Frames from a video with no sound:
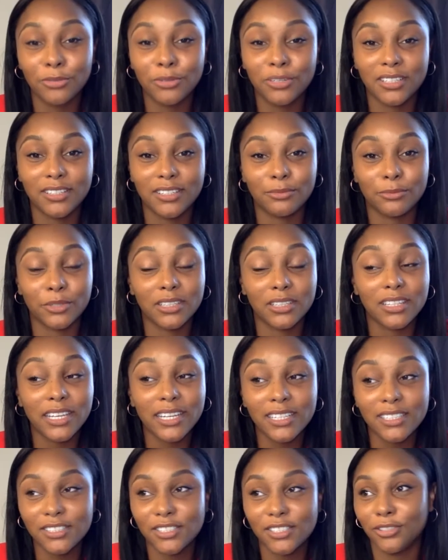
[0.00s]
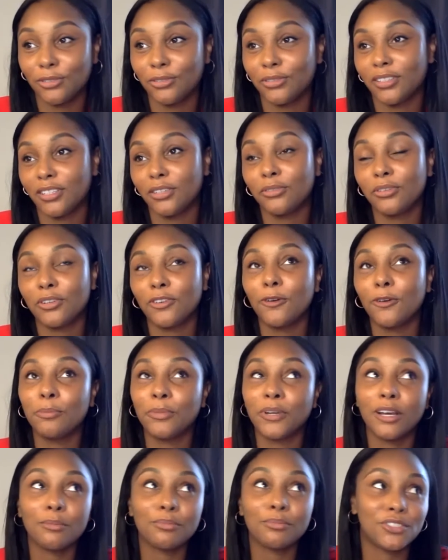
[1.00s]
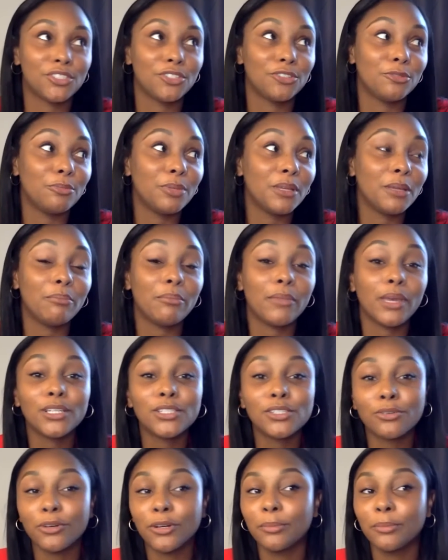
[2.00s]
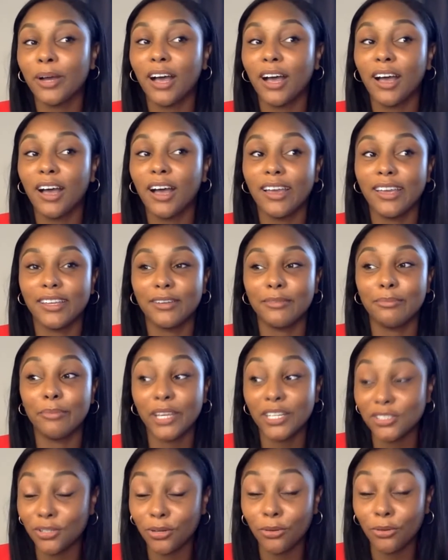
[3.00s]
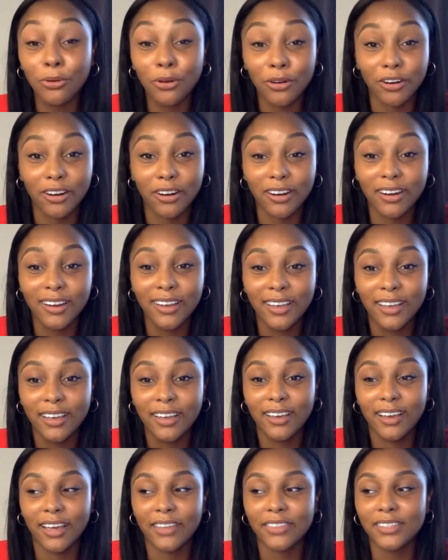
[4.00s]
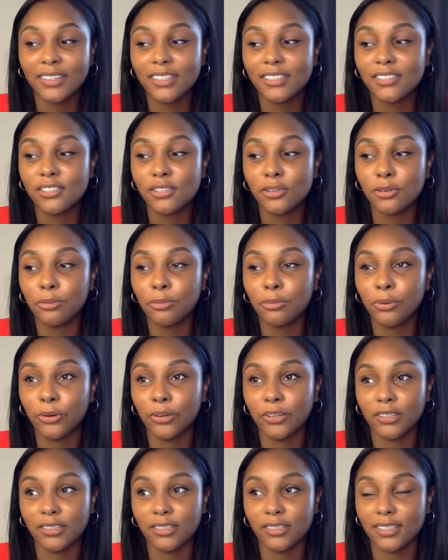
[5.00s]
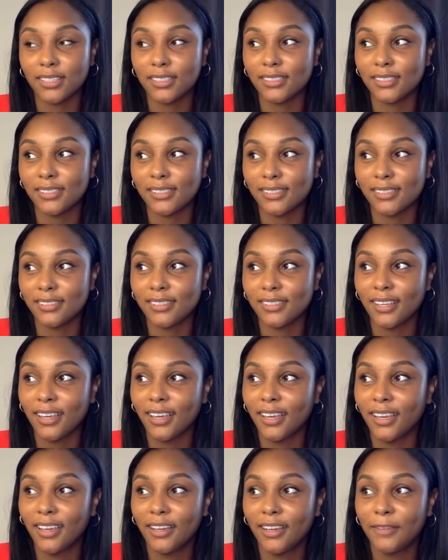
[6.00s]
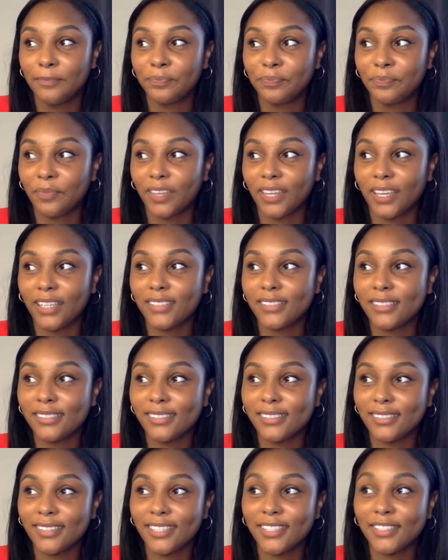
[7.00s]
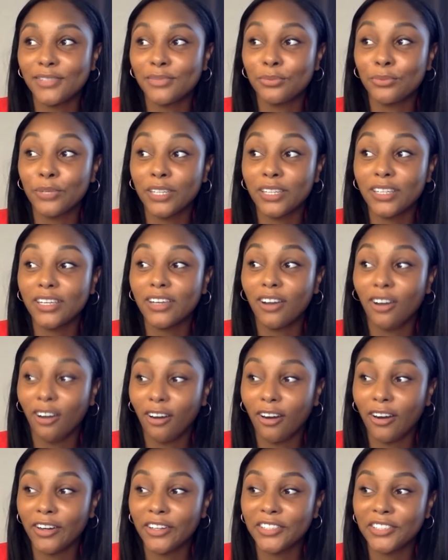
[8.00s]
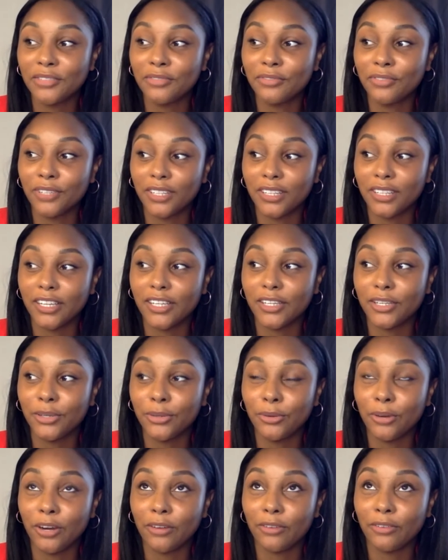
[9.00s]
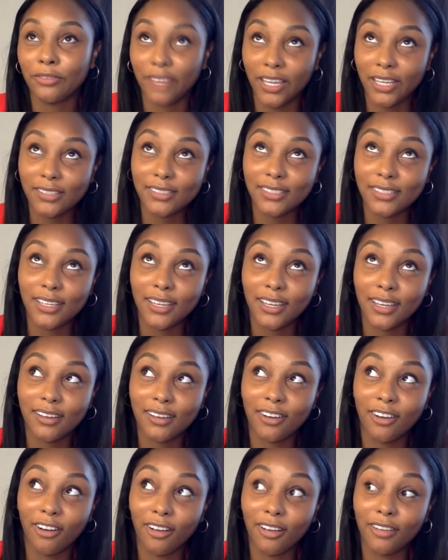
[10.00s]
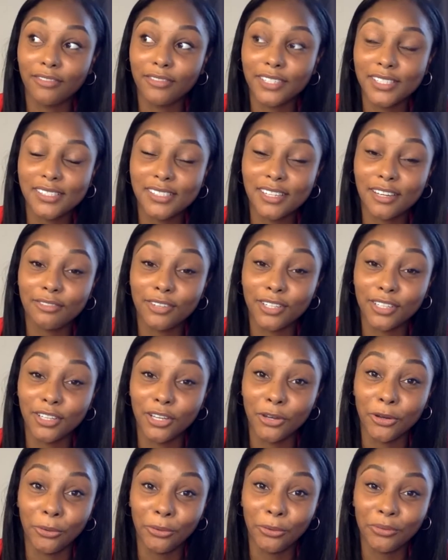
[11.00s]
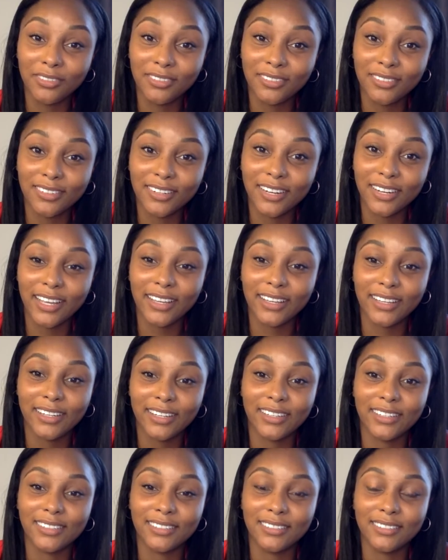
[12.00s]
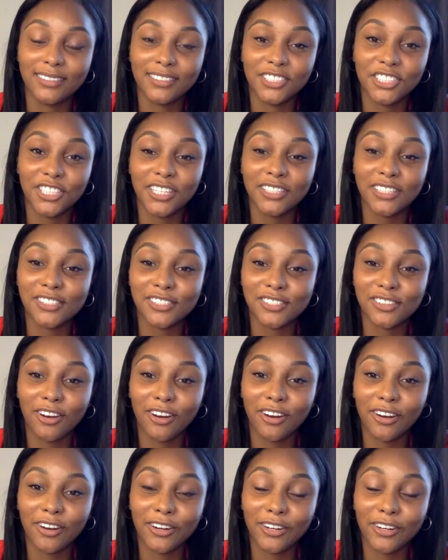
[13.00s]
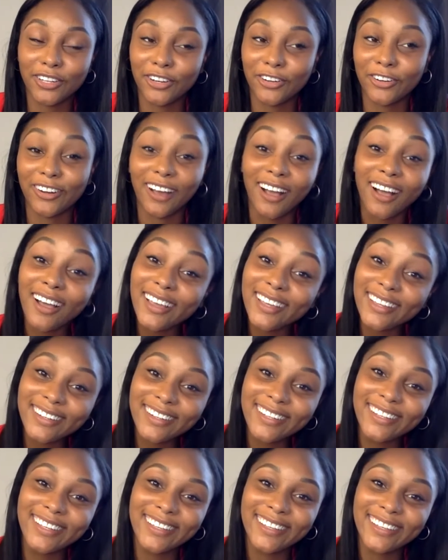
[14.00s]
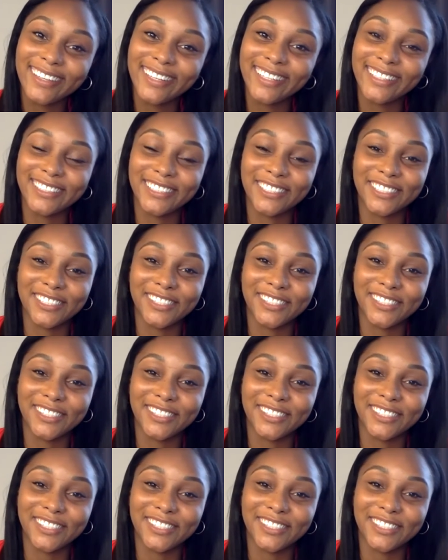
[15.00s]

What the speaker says: can relate to, that you can open up to, be mentored by, and mentor. I think that's so important because it's really hard to feel like you are facing all of this stuff alone, and chances are you're not. It's just,